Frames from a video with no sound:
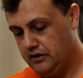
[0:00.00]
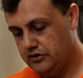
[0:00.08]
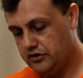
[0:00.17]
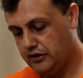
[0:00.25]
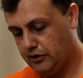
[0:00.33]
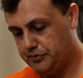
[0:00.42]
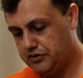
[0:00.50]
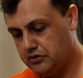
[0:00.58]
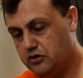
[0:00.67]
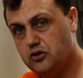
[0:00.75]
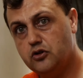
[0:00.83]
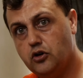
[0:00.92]
so it helps
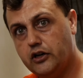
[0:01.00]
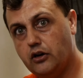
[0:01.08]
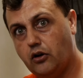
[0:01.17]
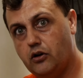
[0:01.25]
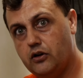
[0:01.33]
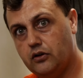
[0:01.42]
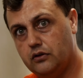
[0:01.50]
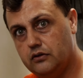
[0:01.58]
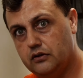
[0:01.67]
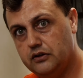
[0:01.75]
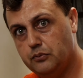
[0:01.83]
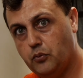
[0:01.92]
cook it all
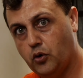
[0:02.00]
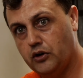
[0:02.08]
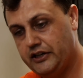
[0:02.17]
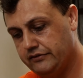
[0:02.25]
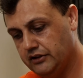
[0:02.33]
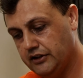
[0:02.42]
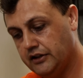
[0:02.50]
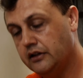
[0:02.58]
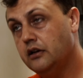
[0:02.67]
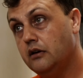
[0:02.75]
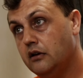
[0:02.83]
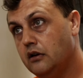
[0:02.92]
more evenly.
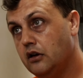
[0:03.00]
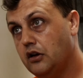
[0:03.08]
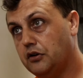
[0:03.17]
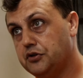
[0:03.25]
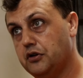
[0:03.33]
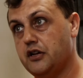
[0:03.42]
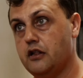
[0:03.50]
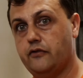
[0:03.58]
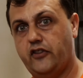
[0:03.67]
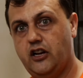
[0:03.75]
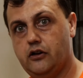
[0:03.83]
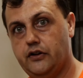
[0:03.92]
I'll do another
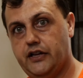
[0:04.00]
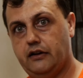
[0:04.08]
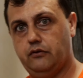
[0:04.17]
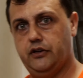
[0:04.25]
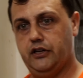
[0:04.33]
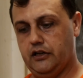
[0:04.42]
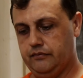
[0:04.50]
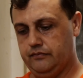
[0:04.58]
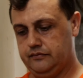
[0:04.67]
video on that one day.